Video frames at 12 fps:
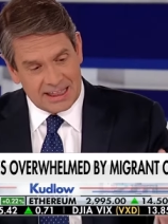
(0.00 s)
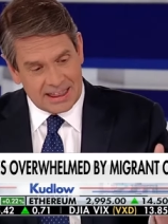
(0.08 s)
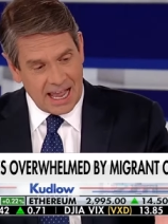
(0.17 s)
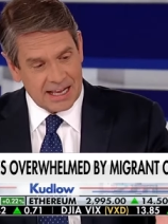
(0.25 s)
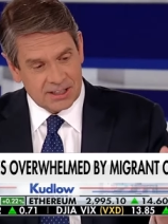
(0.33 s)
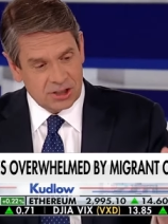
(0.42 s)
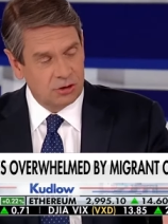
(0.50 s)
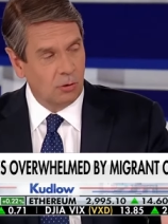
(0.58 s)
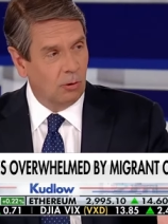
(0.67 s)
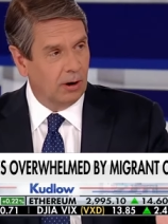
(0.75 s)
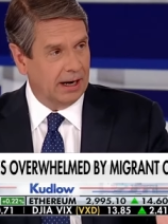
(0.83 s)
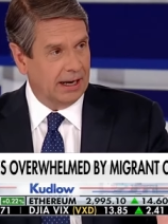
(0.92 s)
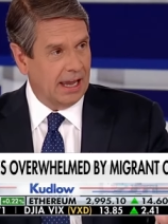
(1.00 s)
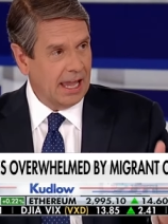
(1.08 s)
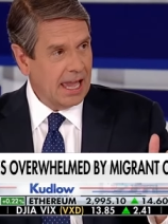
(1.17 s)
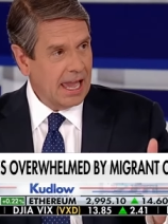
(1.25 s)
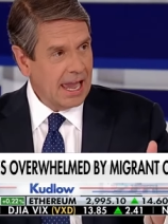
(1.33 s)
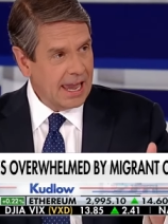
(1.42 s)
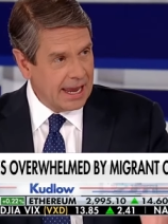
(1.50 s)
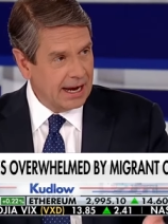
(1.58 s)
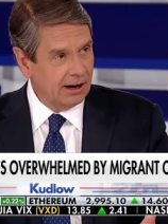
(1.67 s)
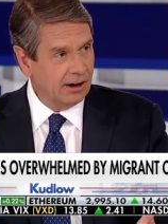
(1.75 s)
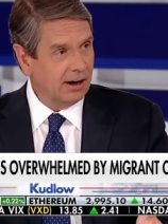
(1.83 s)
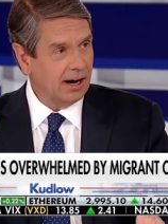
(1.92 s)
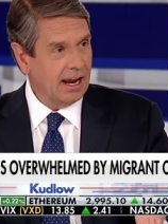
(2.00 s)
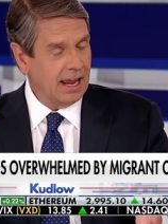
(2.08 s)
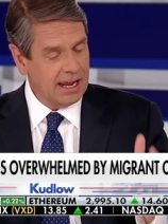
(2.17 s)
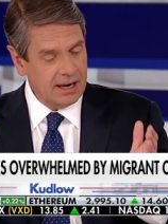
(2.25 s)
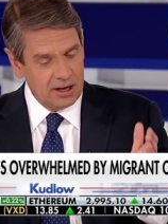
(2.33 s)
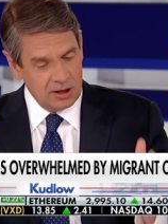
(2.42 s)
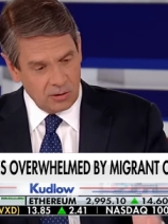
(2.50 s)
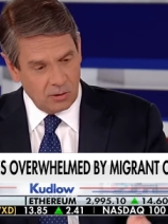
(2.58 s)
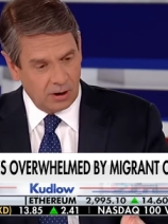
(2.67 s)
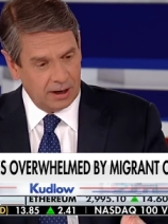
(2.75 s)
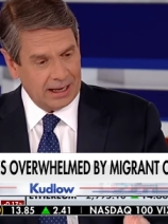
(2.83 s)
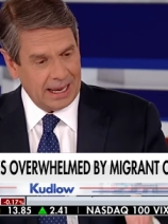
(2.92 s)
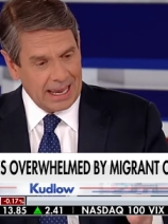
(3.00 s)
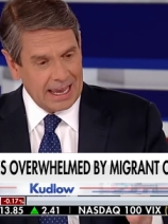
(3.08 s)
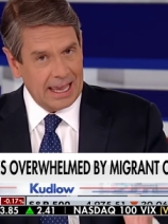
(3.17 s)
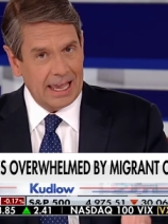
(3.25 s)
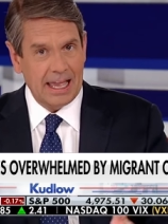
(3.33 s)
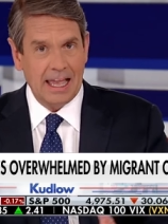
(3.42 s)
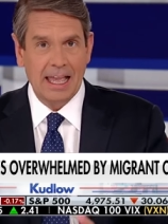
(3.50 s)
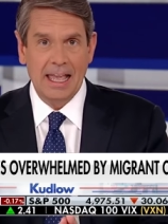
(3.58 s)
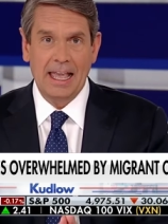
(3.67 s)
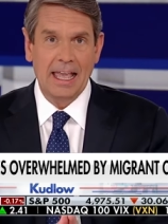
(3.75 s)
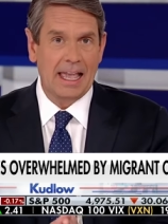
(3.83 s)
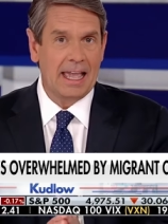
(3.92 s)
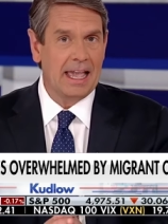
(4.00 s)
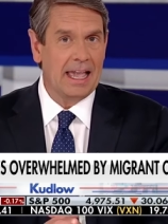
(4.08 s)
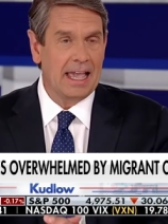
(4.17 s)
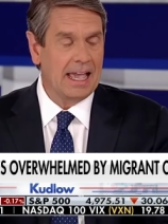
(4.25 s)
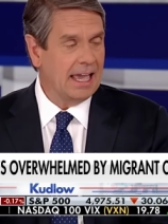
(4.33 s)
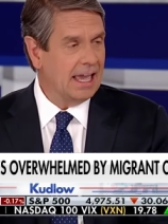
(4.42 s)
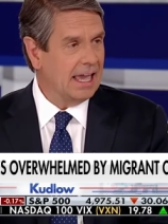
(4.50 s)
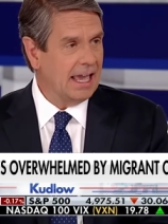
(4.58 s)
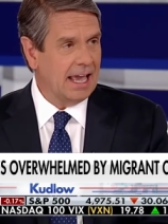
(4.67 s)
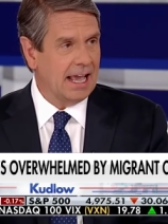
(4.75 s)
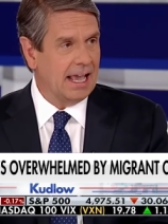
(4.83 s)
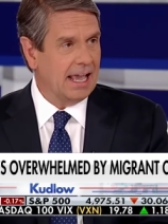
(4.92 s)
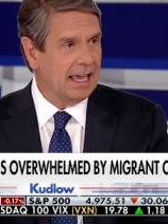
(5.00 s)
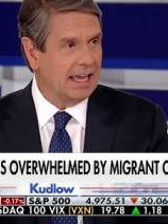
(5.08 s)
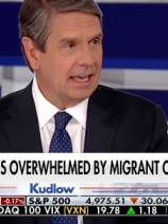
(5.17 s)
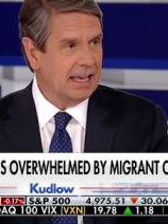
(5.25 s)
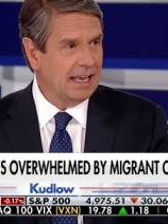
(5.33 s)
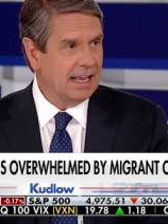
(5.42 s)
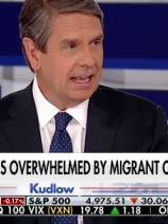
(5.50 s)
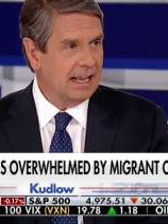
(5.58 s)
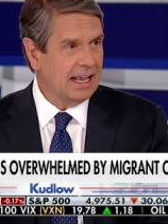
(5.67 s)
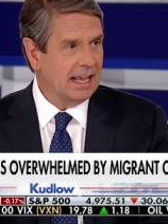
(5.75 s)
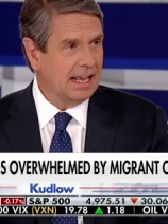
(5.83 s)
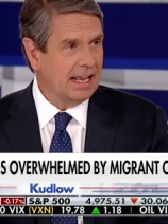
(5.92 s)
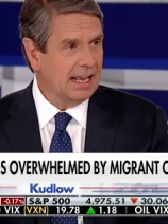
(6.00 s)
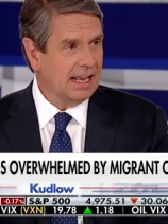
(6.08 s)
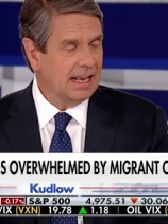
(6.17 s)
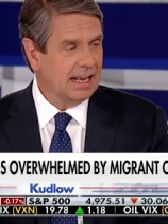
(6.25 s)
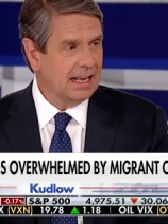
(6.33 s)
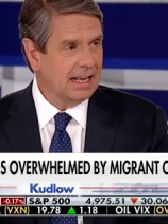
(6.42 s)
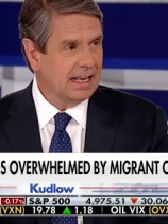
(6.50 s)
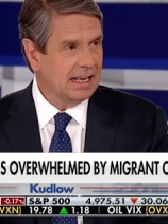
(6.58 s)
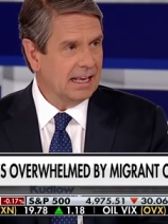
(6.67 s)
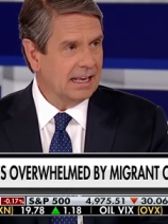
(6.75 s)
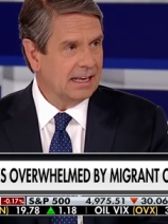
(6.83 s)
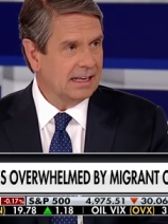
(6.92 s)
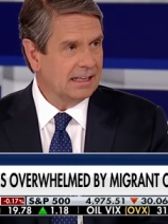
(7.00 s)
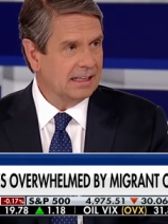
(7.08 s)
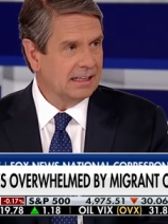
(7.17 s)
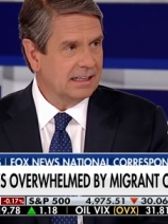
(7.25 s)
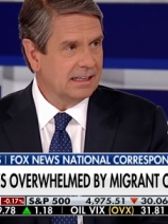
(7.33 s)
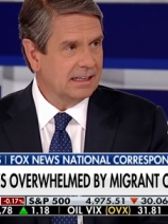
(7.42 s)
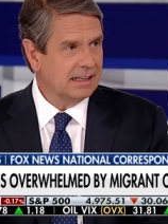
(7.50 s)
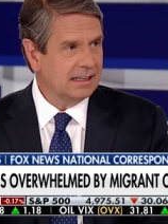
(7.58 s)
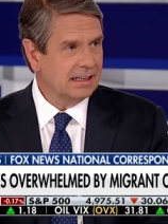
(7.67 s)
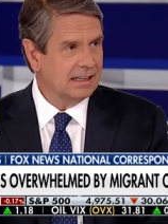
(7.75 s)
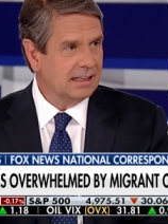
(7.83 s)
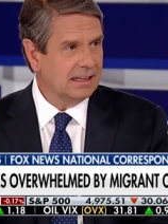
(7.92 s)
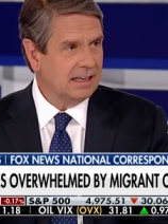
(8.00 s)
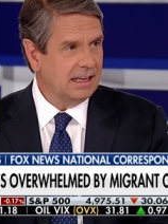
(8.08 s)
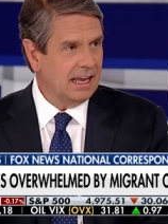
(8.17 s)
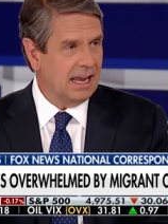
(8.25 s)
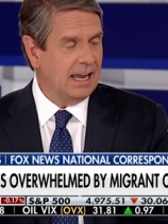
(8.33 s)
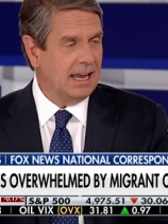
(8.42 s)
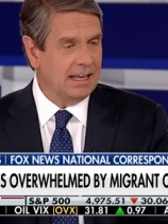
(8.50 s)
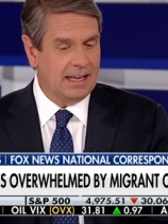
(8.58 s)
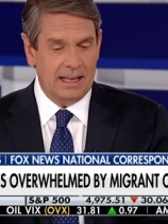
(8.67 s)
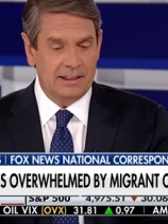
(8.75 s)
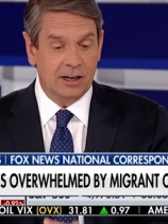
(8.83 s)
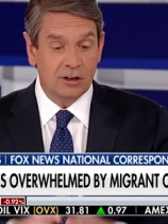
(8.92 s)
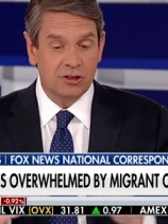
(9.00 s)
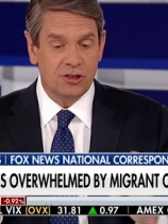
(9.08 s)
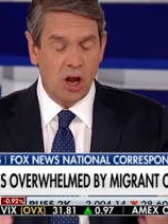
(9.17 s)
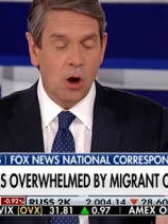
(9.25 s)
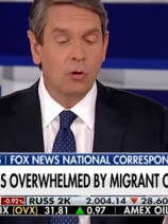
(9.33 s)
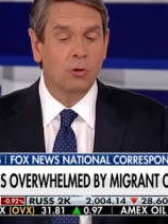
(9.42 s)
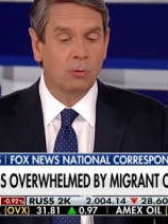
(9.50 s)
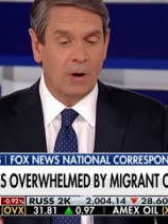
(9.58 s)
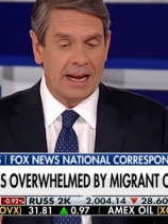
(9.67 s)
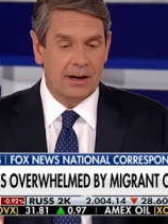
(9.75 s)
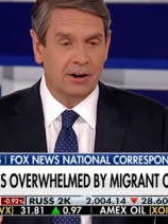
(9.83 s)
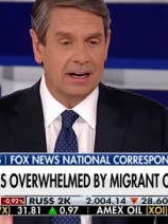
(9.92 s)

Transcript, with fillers: that I mean, store, it's very important. We here in New York, a couple three billion dollars worth, and probably no end to it. It's an, um, it's an entitlement that'll go on forever. It, it, there's no greater